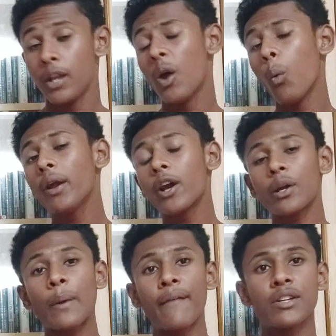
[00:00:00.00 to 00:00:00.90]
Now what are
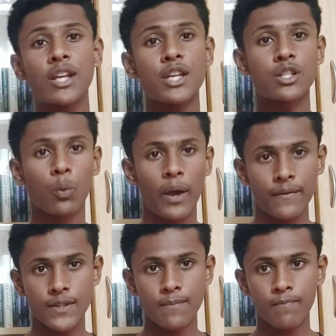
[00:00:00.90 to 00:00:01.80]
gravitational
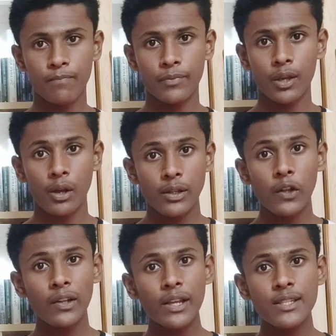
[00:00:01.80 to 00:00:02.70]
waves? Now
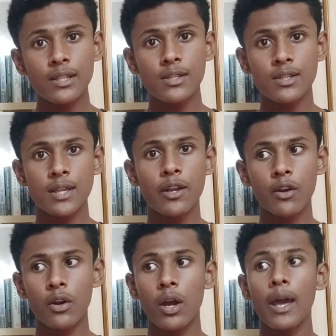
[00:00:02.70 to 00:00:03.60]
let's
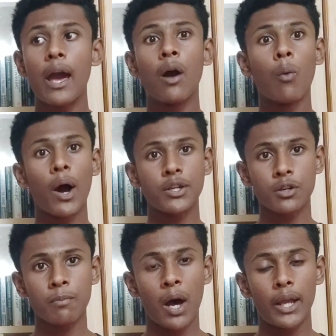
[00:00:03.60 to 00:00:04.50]
consider a
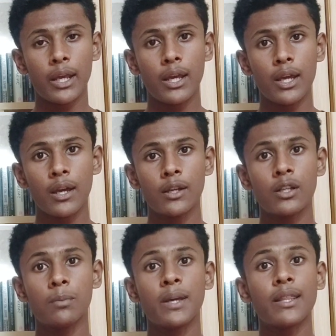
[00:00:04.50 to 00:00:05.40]
water body
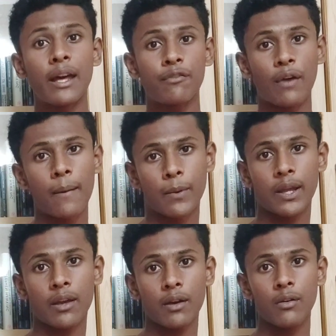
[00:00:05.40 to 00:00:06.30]
to be that
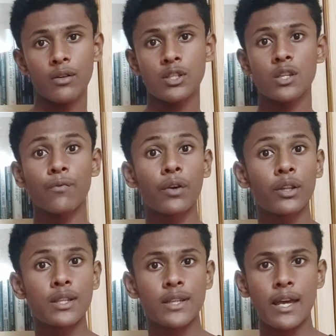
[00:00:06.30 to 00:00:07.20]
fabric just for
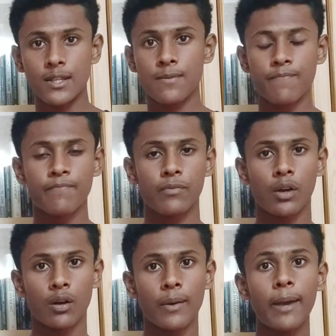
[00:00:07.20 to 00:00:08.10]
this case,
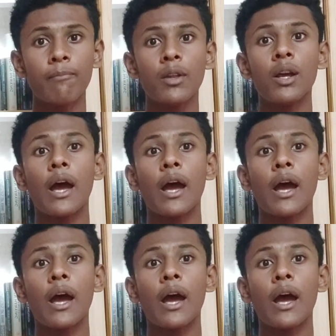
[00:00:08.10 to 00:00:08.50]
alright?